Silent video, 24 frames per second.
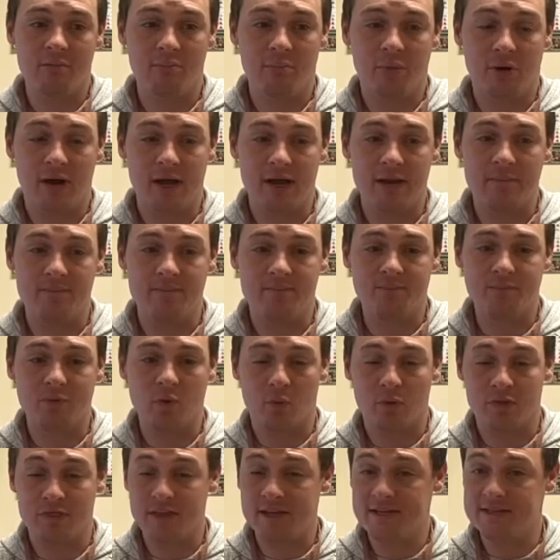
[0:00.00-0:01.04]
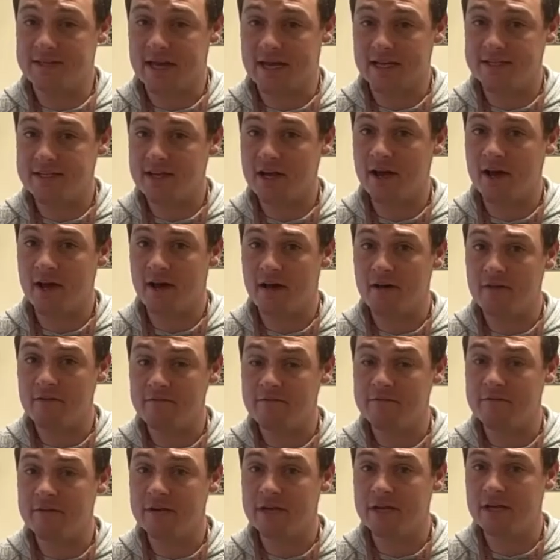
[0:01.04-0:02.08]
But when things got tough,
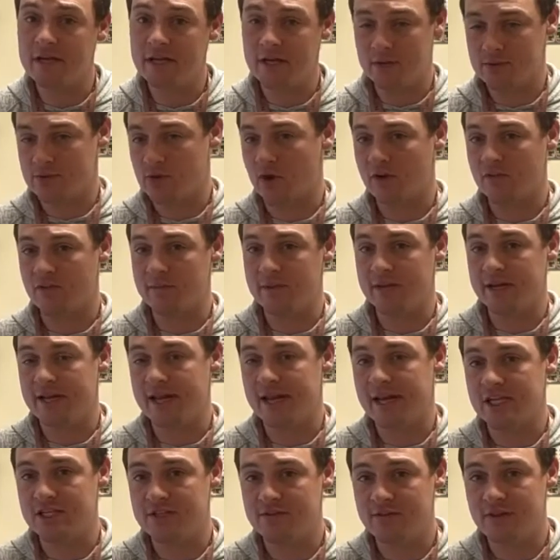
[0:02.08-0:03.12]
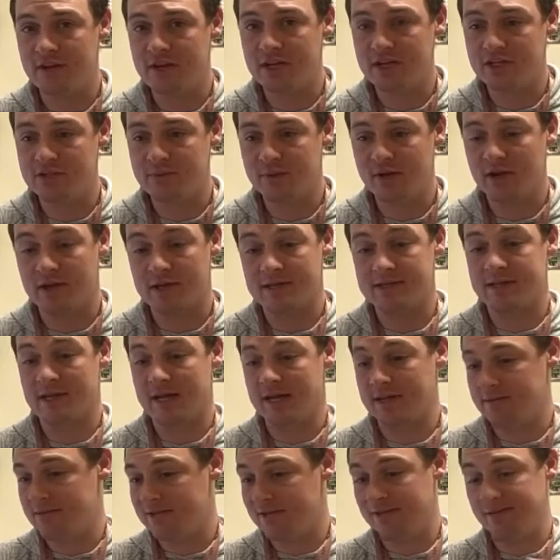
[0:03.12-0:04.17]
it was hard for me to catch fish because
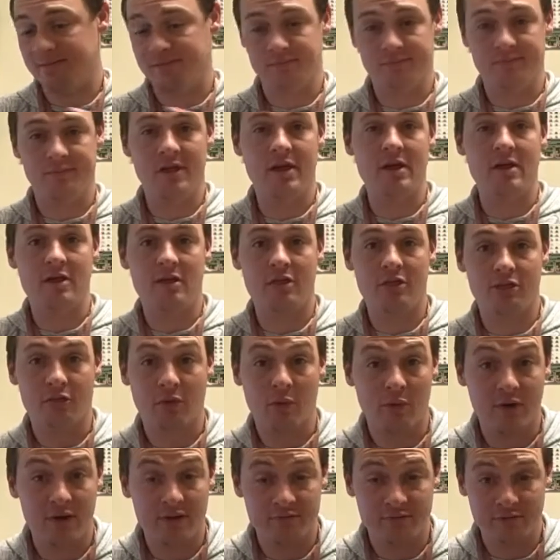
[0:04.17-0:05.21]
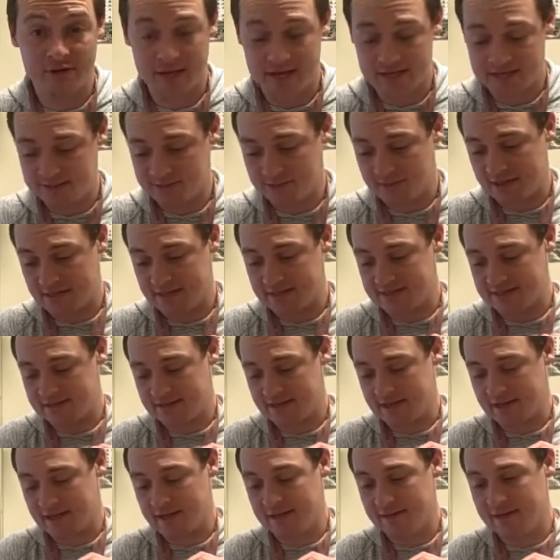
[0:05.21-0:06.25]
I didn't throw any finesse baits,
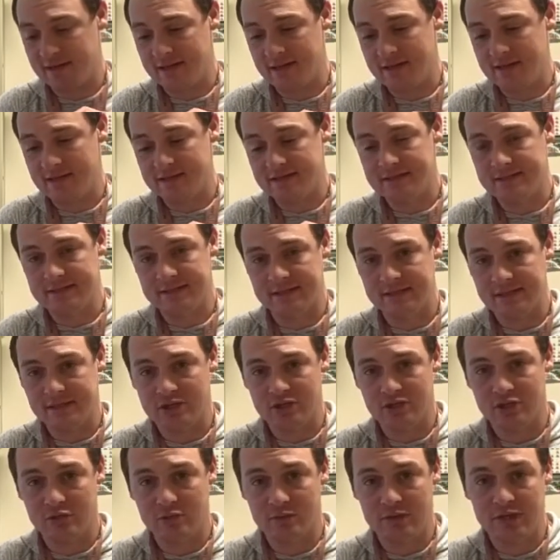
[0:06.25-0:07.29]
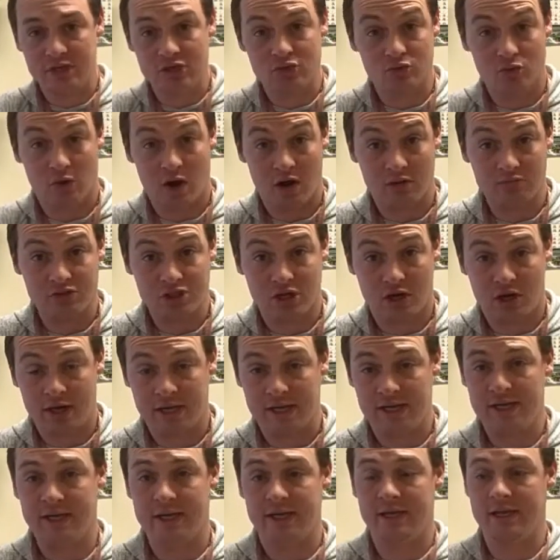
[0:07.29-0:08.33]
and I didn't do any drop
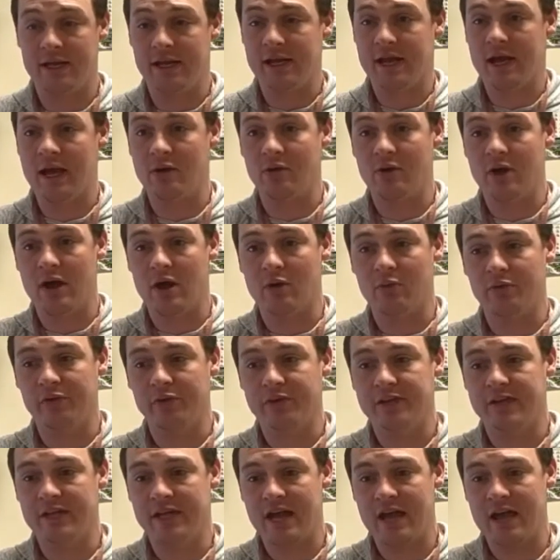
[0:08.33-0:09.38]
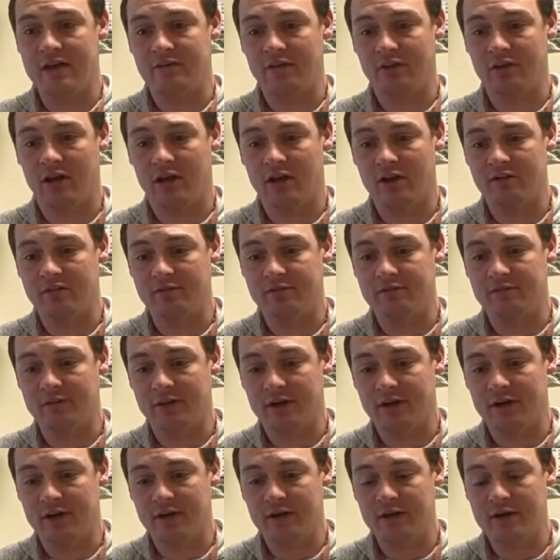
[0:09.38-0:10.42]
shotting, and I really didn't have a lot
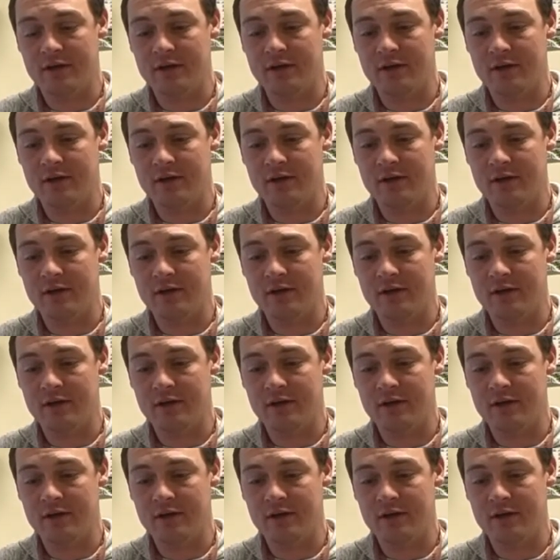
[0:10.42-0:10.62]
of